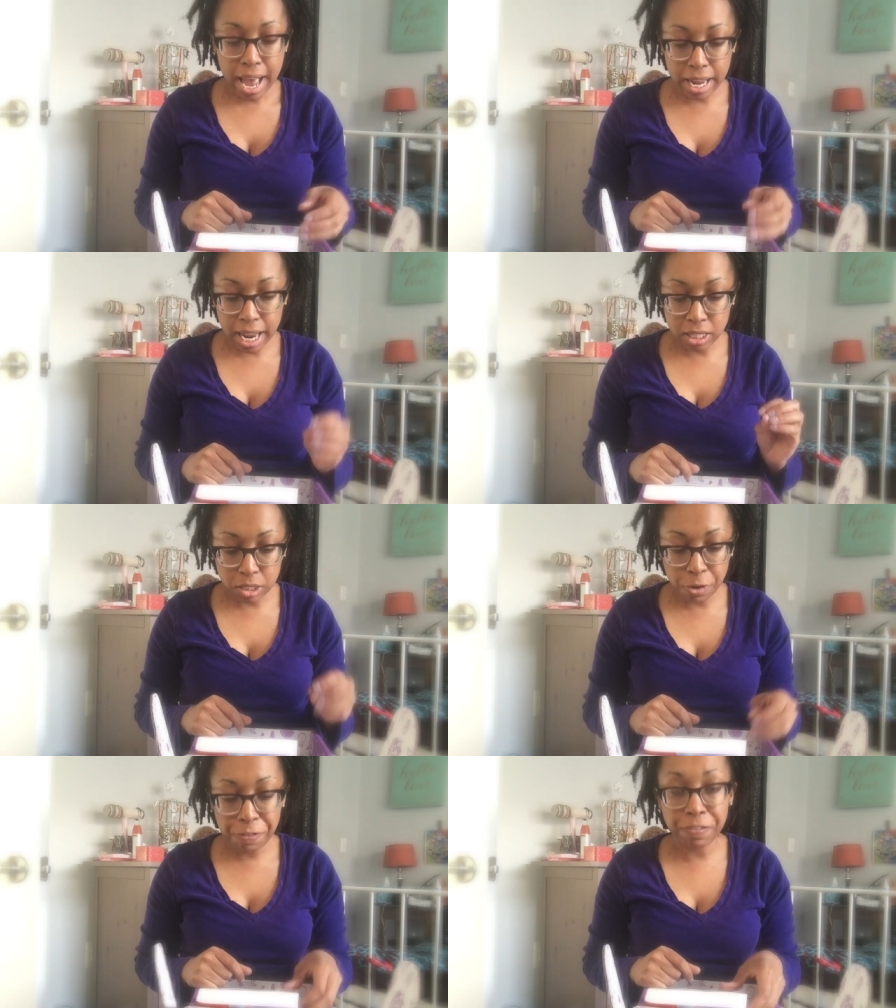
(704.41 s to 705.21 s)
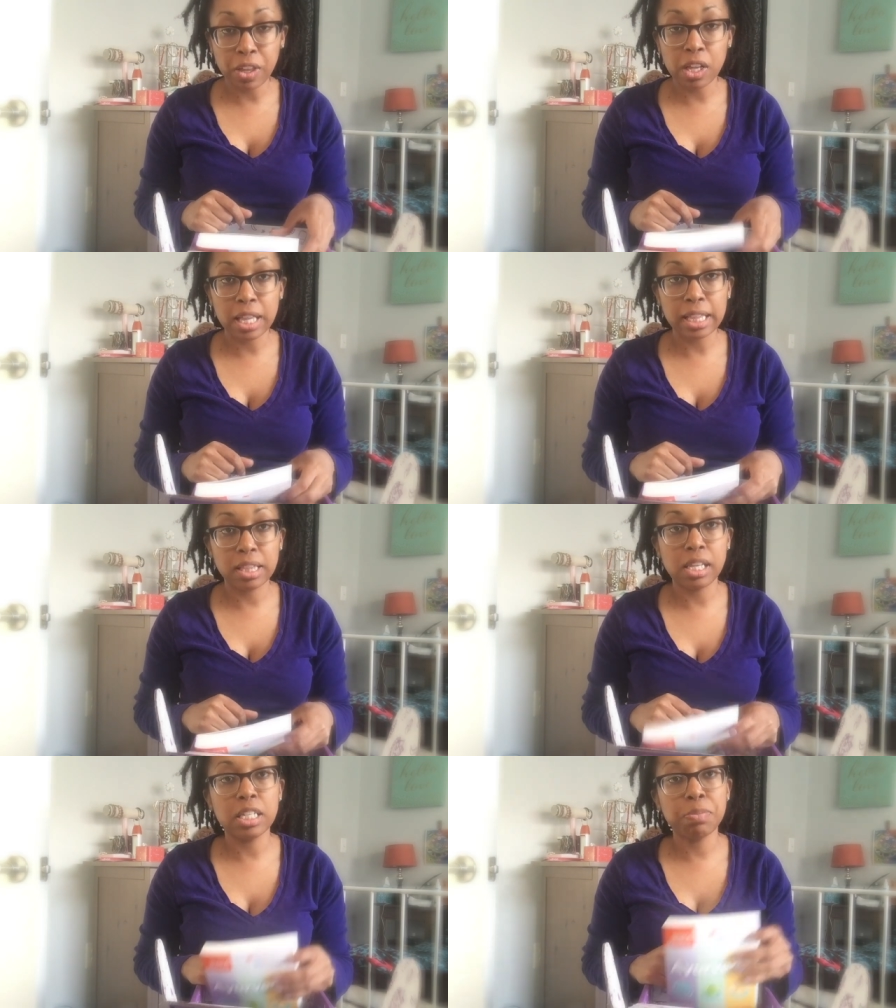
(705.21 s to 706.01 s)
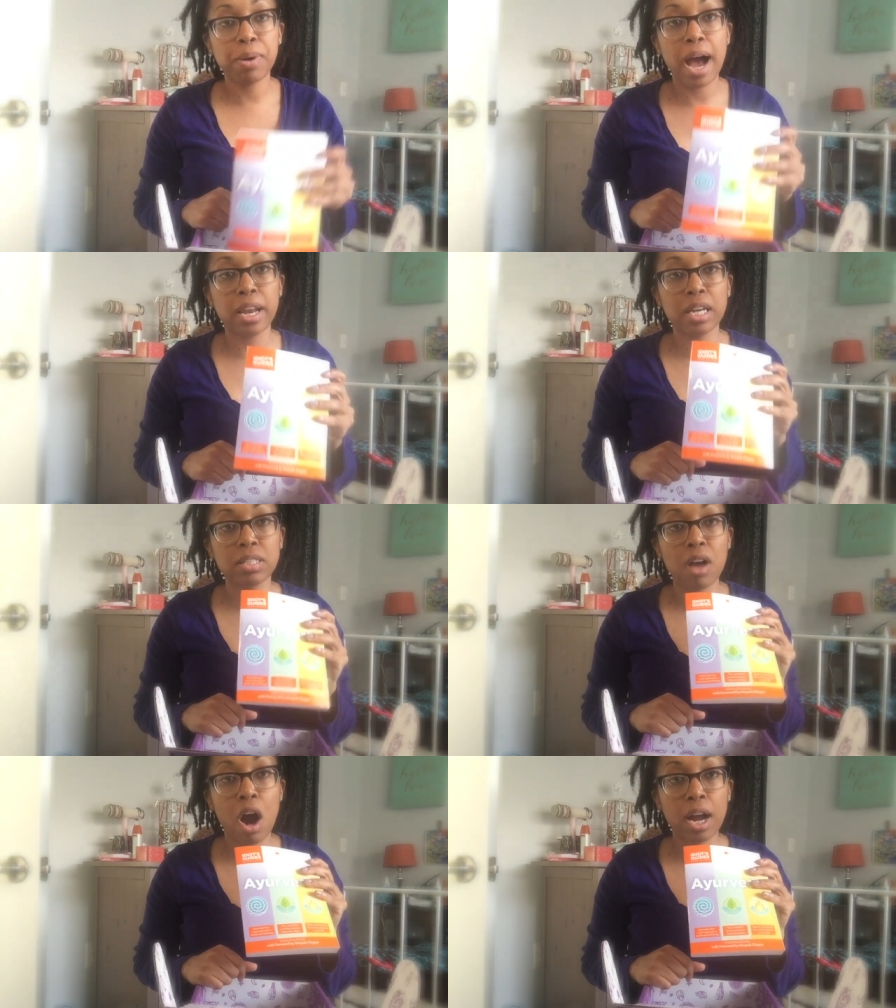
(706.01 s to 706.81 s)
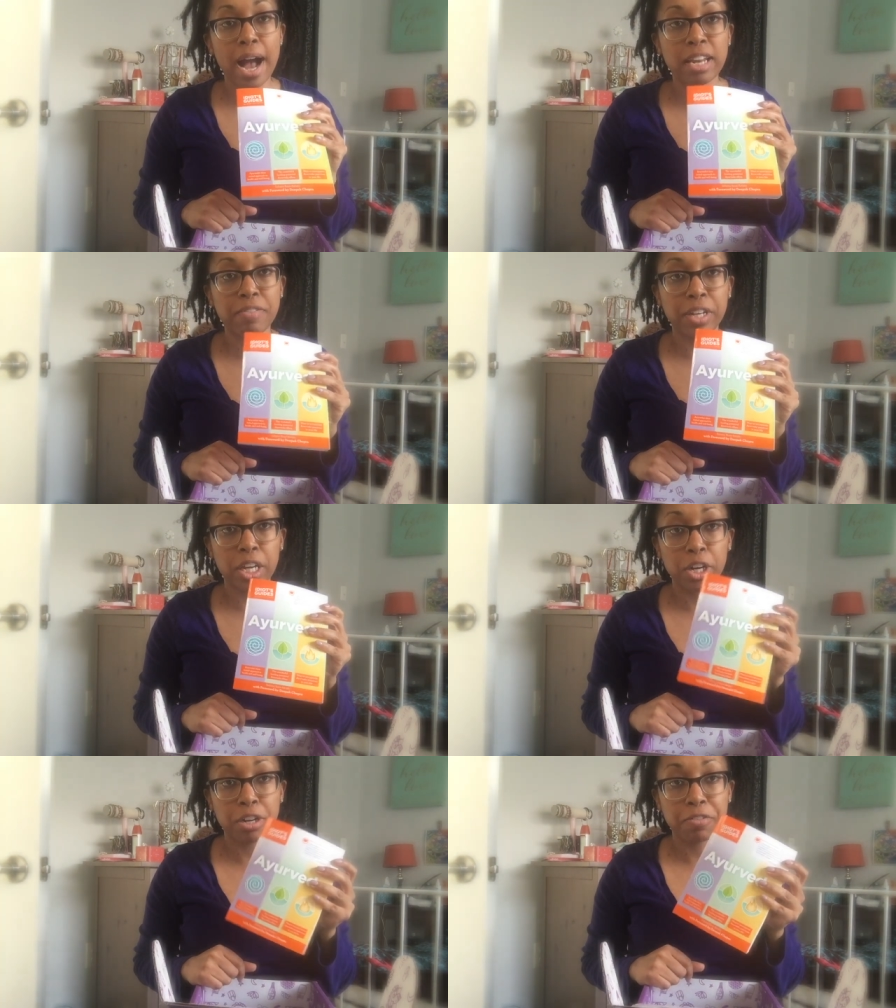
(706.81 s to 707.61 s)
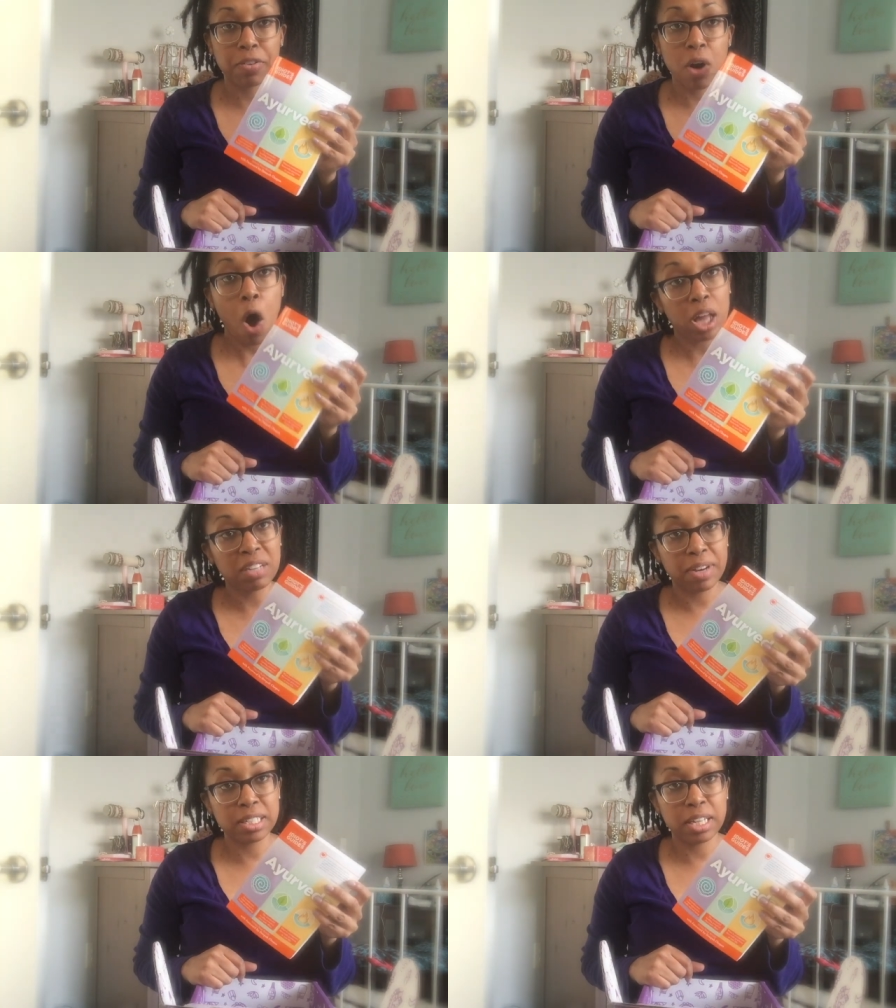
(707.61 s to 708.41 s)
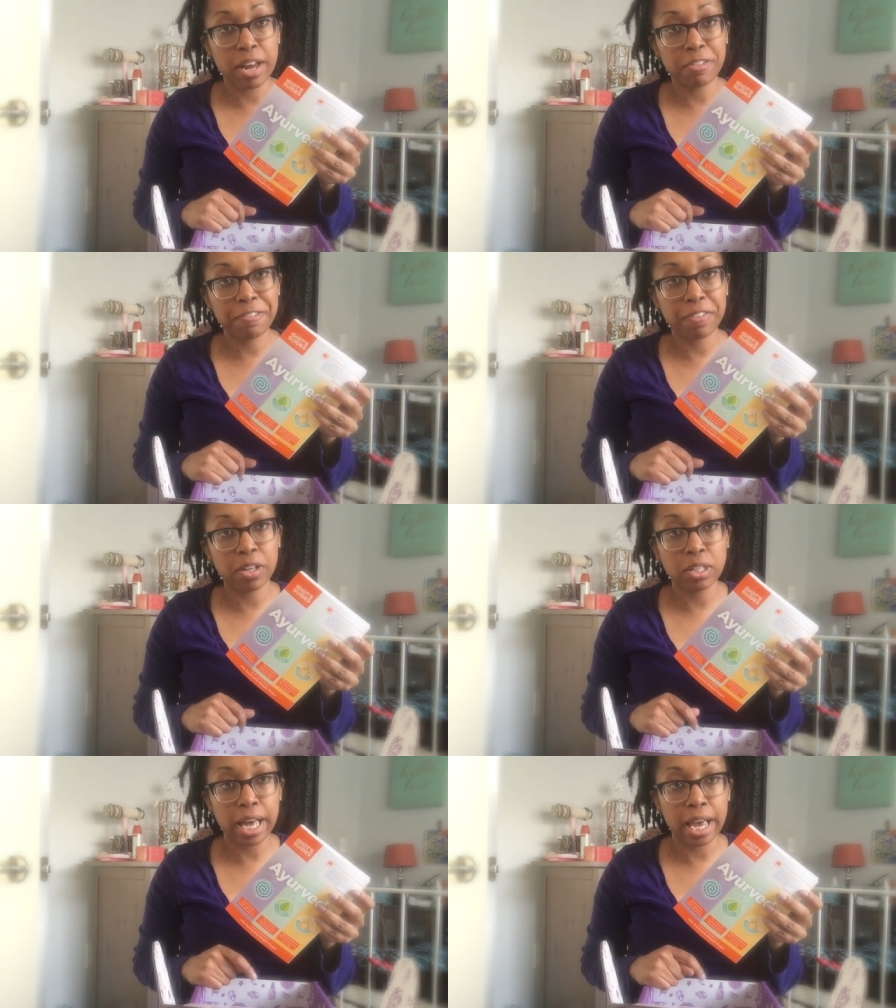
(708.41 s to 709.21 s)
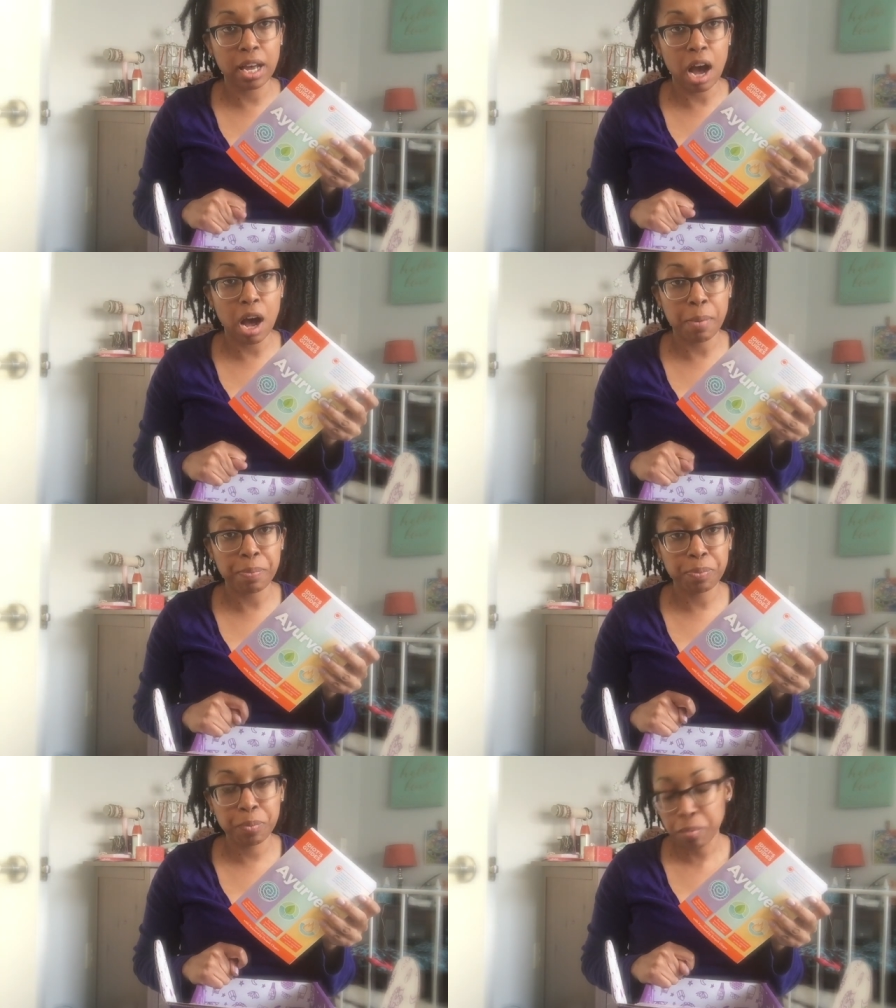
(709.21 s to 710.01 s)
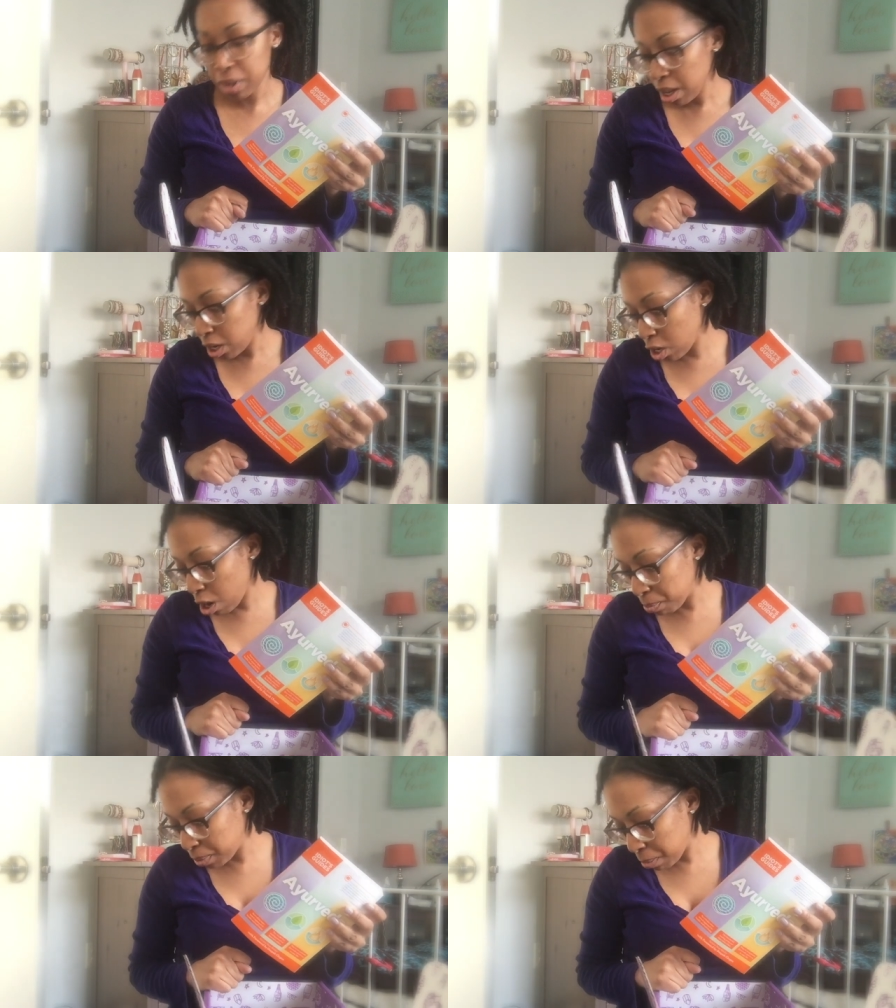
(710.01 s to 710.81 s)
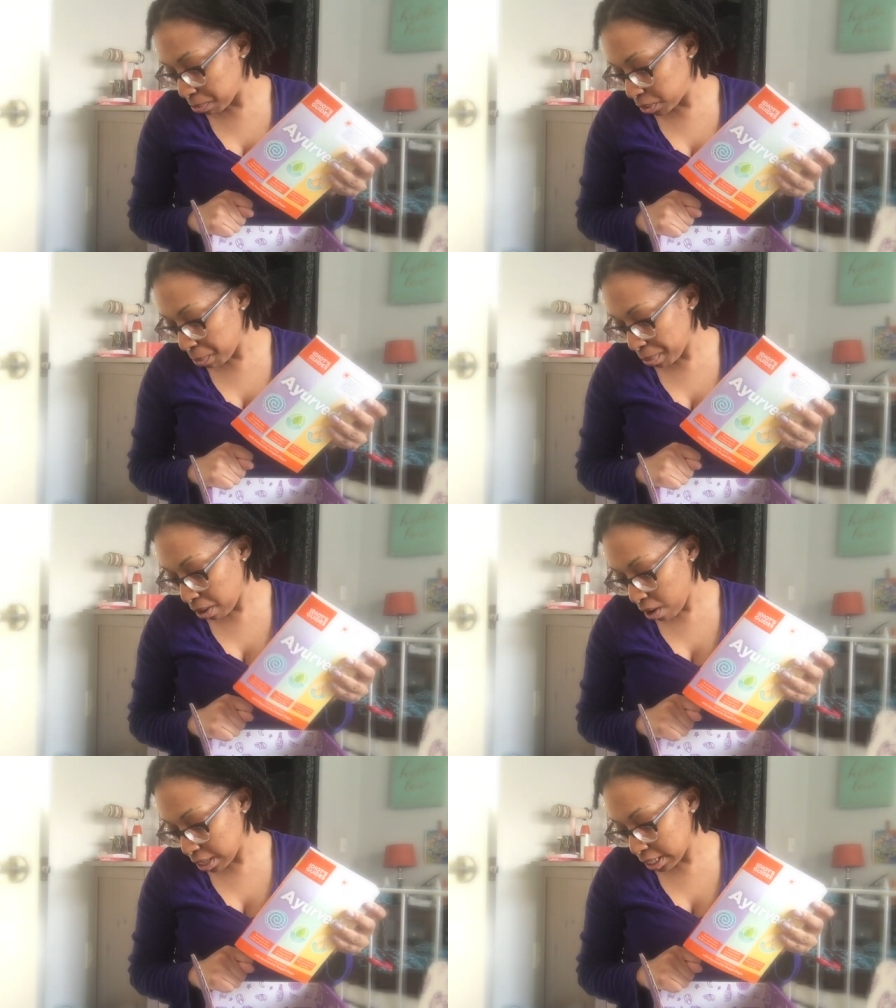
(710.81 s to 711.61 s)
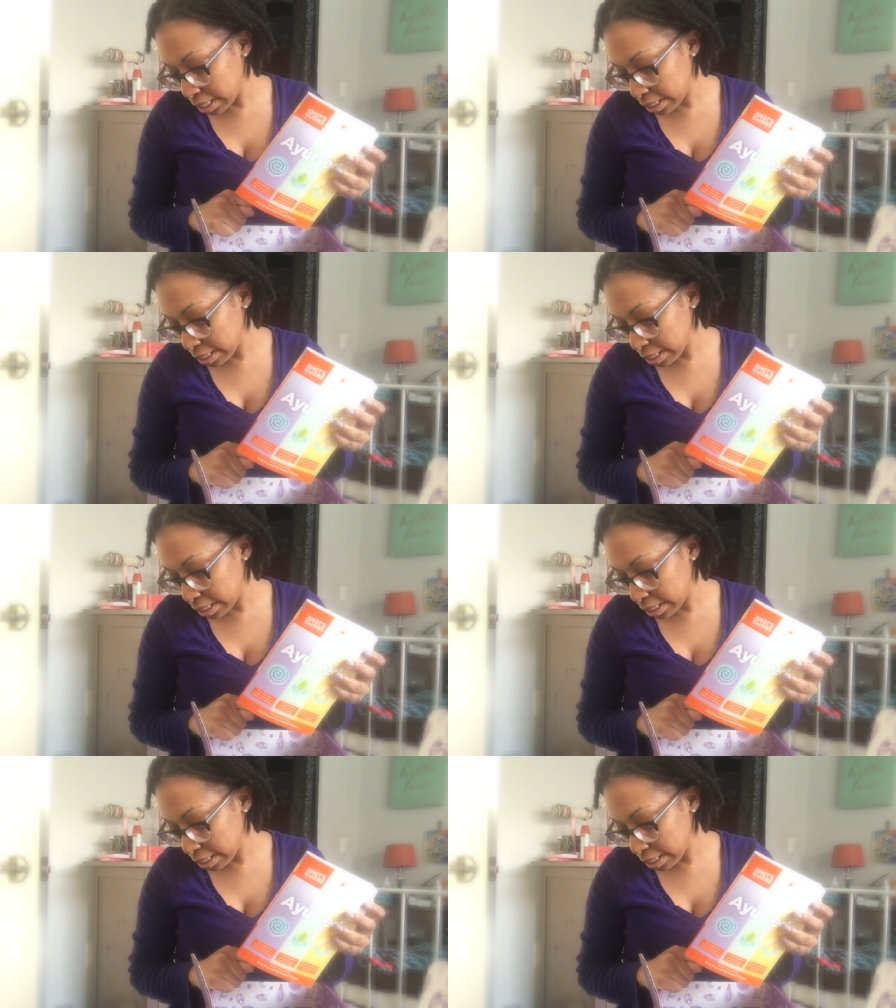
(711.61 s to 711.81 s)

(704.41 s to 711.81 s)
And I do feel that these products are kind of geared for all of us, and I don't feel like I'm jumping on this